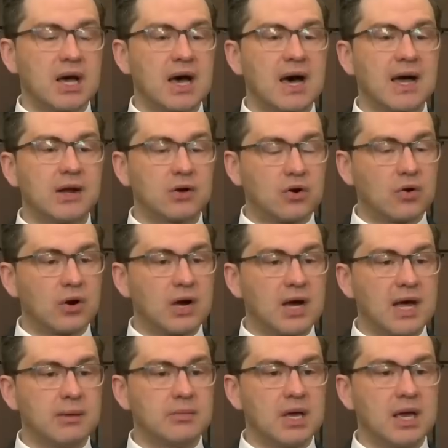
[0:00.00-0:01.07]
higher
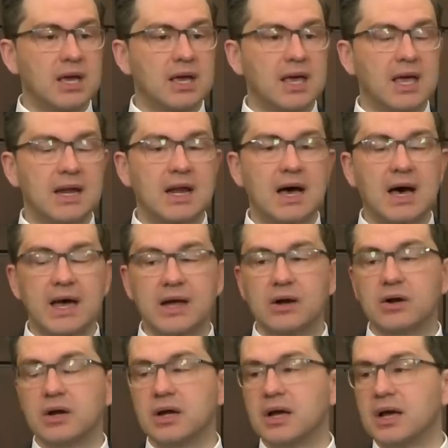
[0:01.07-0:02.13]
crime, and
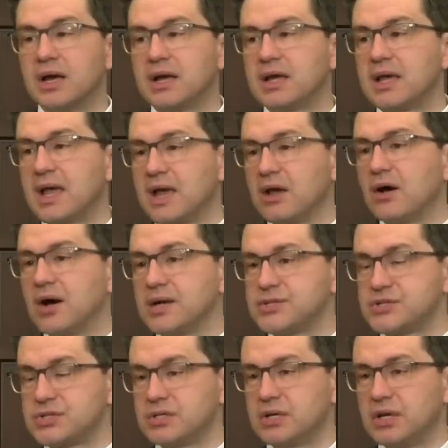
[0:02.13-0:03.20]
higher
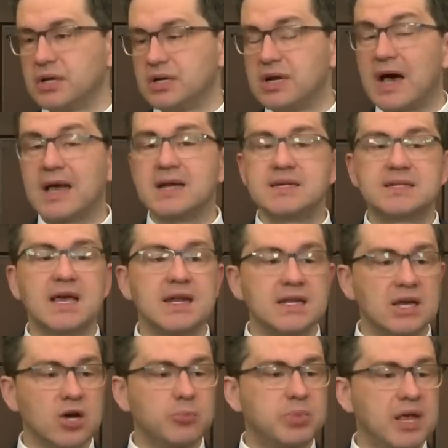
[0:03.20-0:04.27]
chaos. Nine in 10
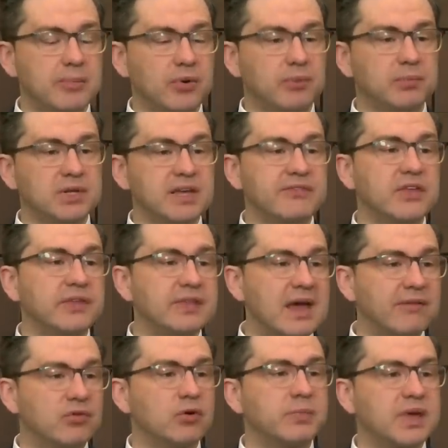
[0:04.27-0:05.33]
young people believe they'll
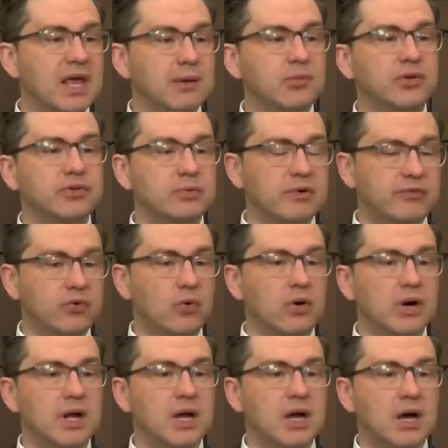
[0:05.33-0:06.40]
never be able to
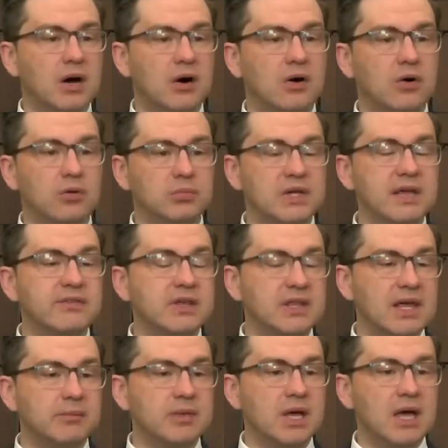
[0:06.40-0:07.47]
afford a home, leaving
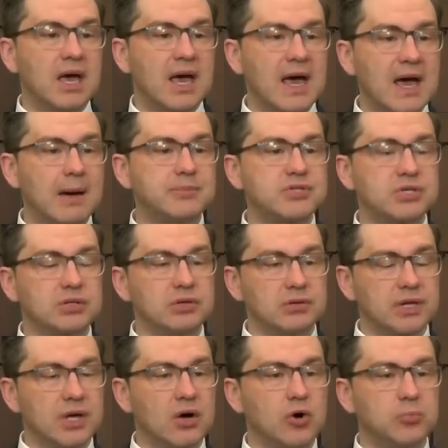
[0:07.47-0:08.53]
them
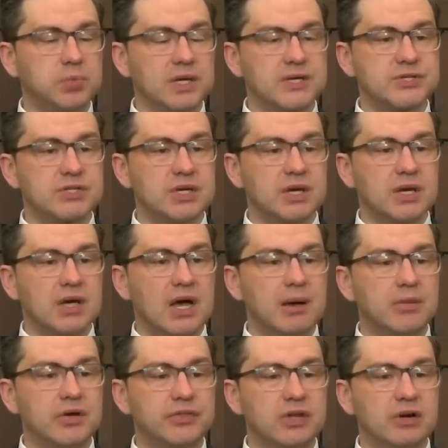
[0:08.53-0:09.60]
absolutely hopeless
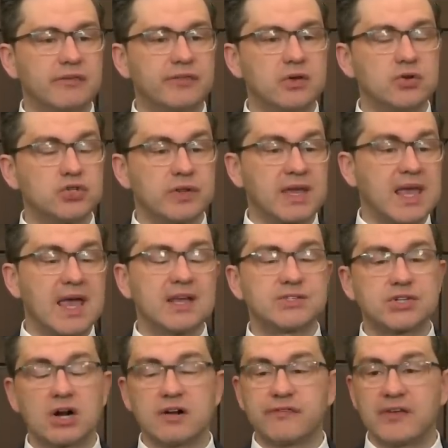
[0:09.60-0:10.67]
about their future. They can't
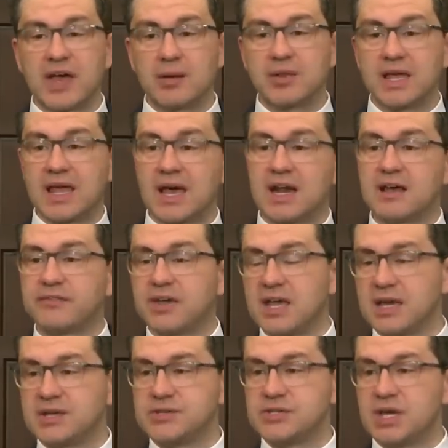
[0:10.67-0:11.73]
start a family, can't have
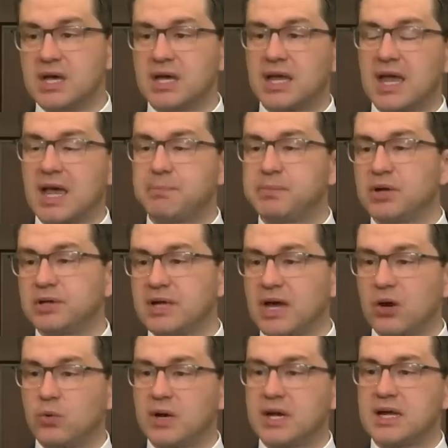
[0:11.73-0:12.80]
kids, can't build
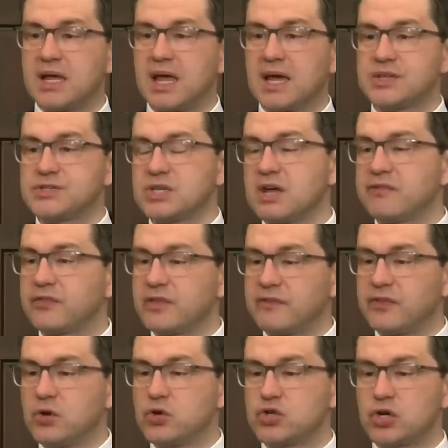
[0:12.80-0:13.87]
equity, can't save for the
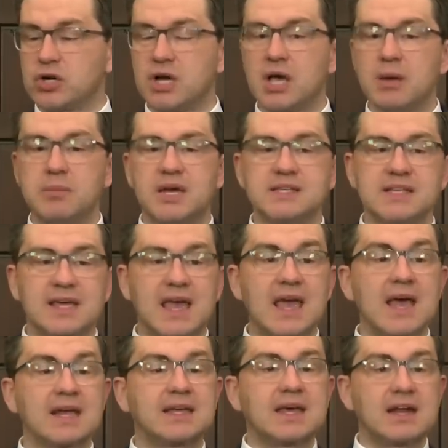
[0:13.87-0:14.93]
future because they
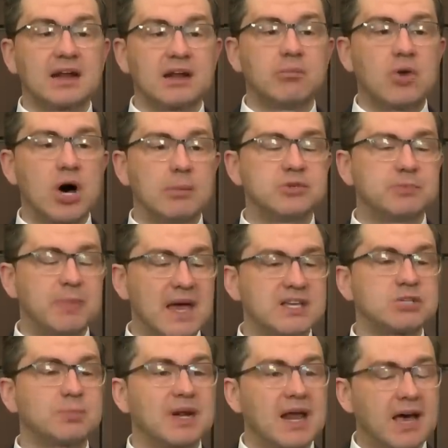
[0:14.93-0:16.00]
can't get out of mom's
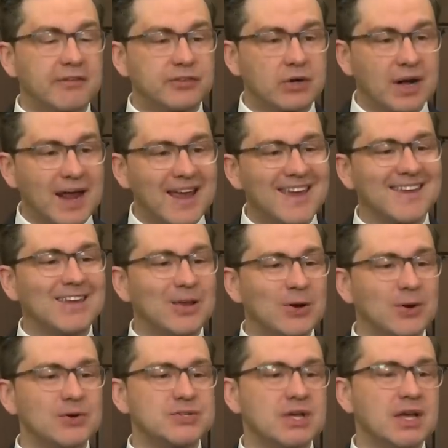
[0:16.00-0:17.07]
basement after eight
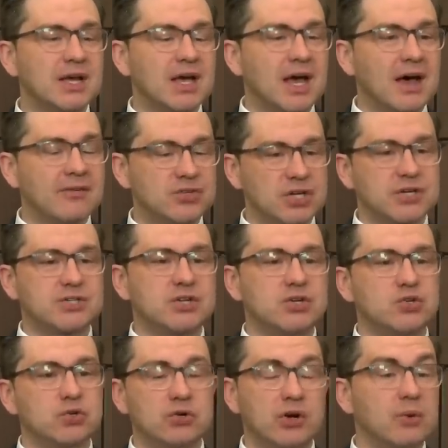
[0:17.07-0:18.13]
years of Justin
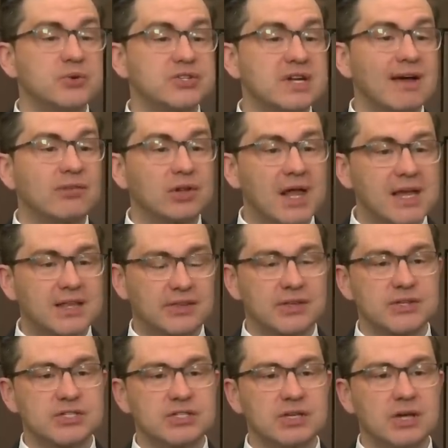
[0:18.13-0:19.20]
Trudeau. It was never like
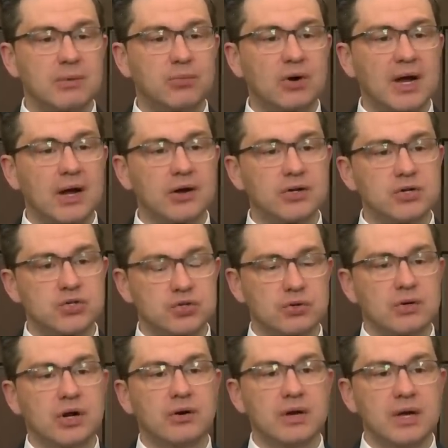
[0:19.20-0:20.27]
this prior to
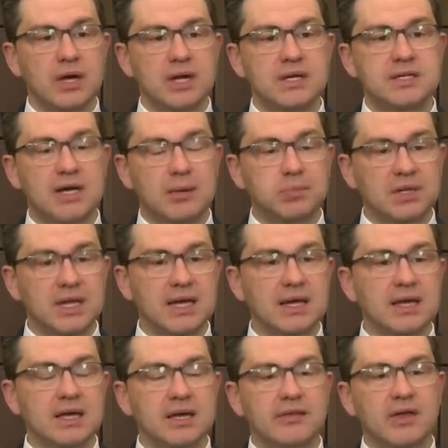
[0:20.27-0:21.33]
Trudeau,
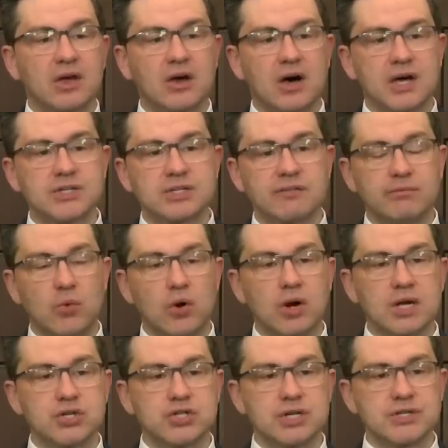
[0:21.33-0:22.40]
doubling the cost of
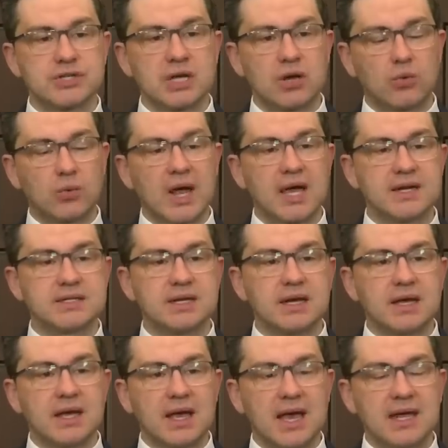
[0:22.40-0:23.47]
mortgages, rent,
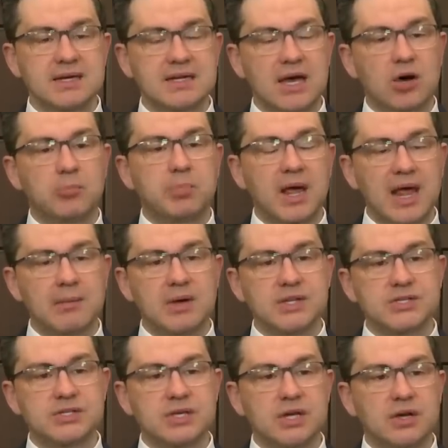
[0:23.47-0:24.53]
and down
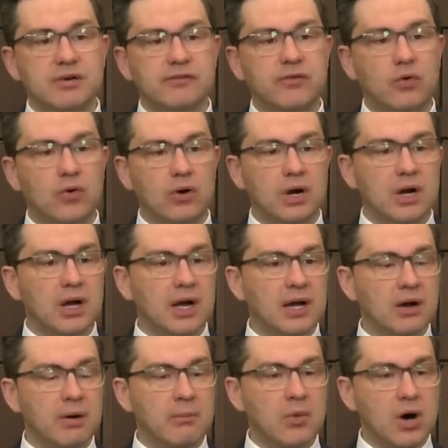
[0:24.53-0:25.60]
payments for
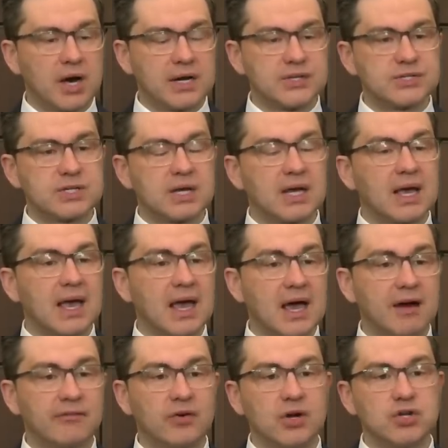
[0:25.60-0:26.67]
a modest
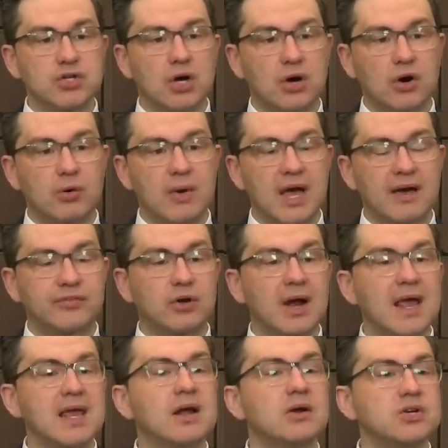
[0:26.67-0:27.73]
average home. After
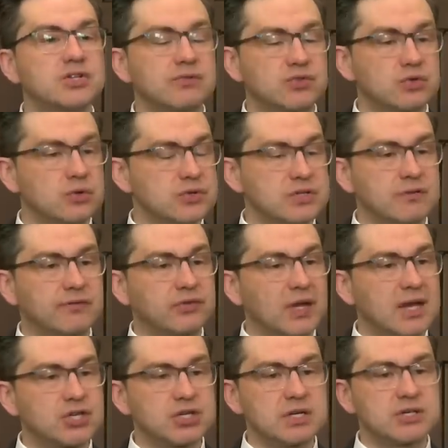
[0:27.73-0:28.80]
eight years of Trudeau's
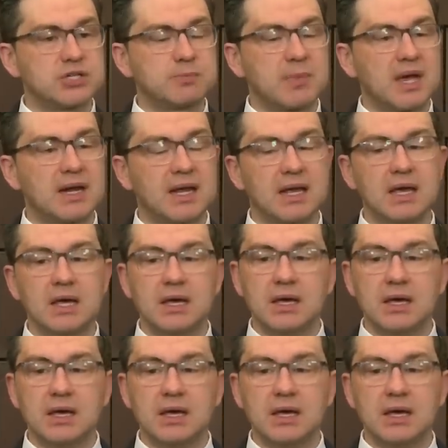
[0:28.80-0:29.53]
inflationist spending,